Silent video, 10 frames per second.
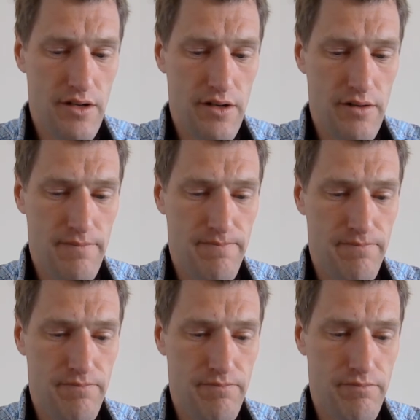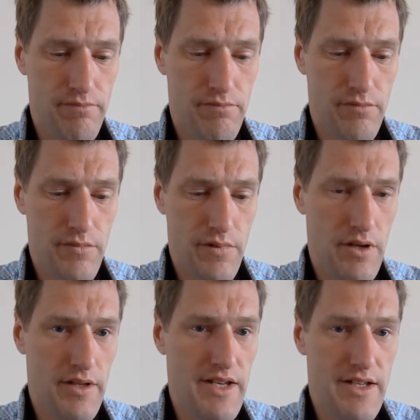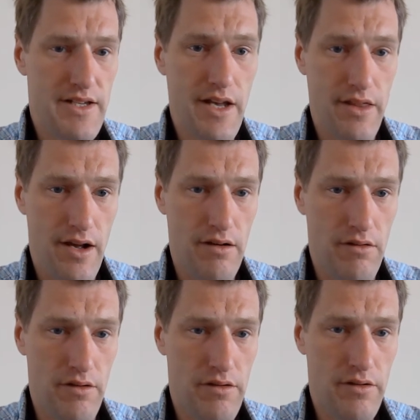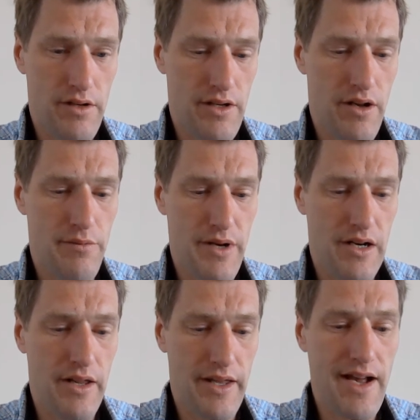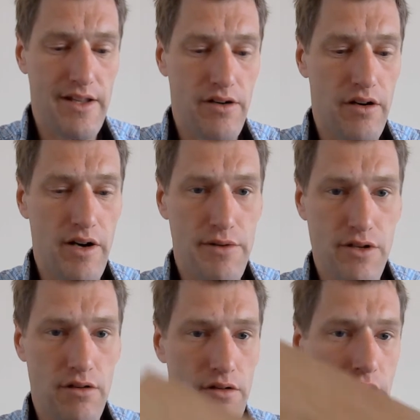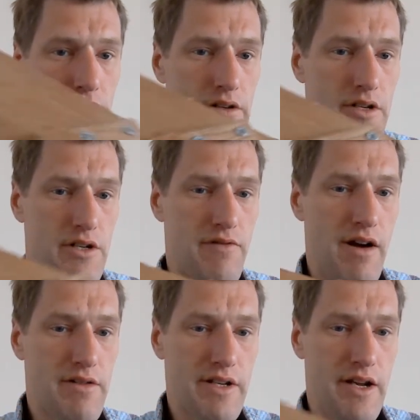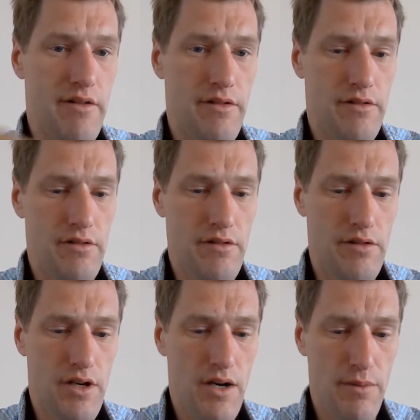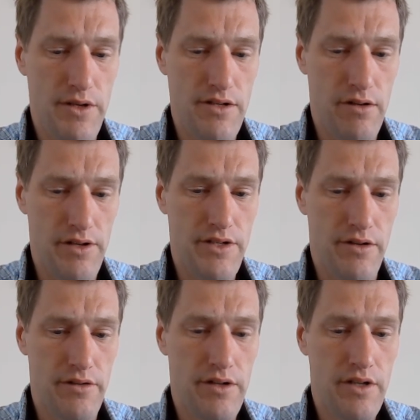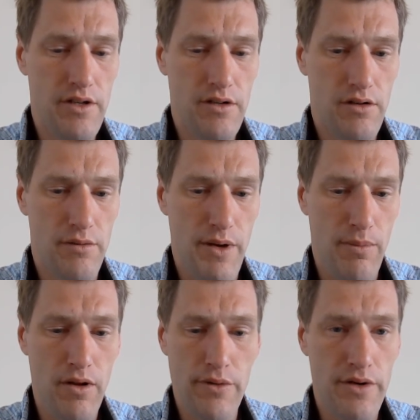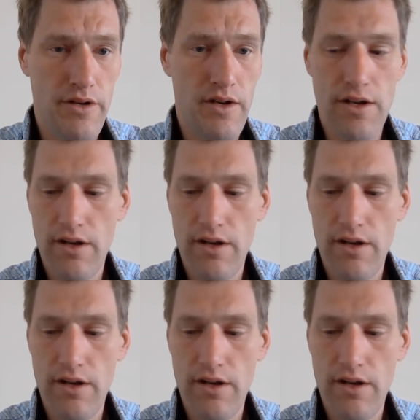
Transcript: It didn't take that long. Admittedly, the CAD diagram took longer than just routing out a couple of slots on a bit of plywood,